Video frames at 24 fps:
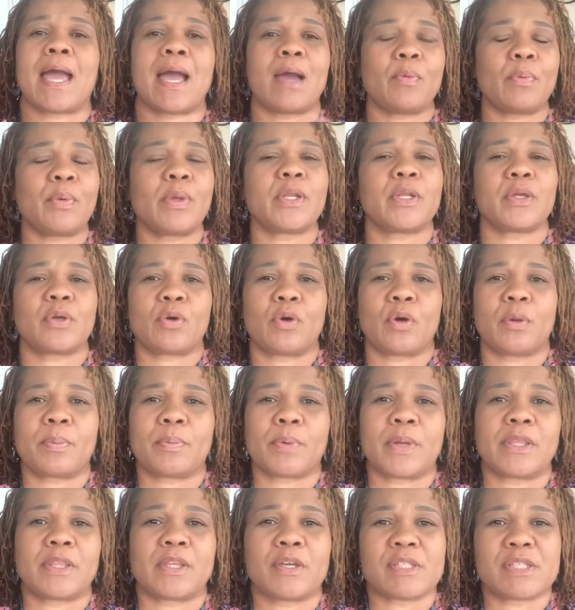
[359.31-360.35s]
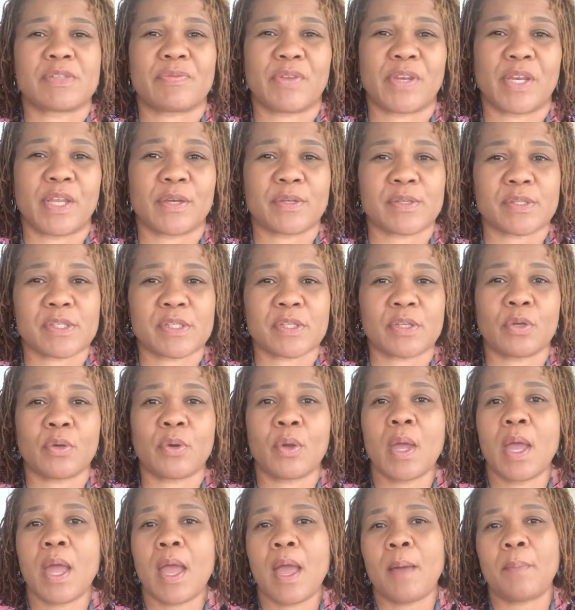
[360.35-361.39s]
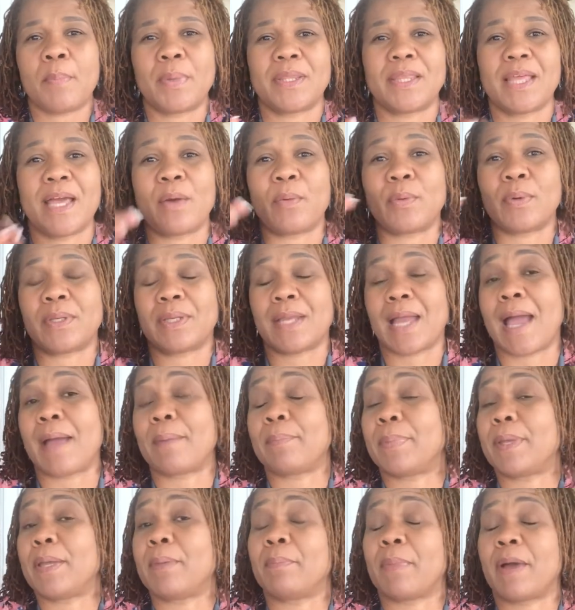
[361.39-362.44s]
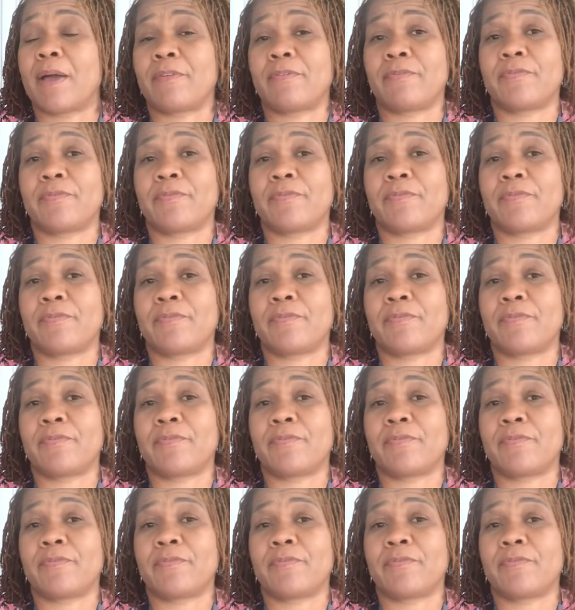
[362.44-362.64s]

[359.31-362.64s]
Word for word: I will incorporate those videos too, but that will not be my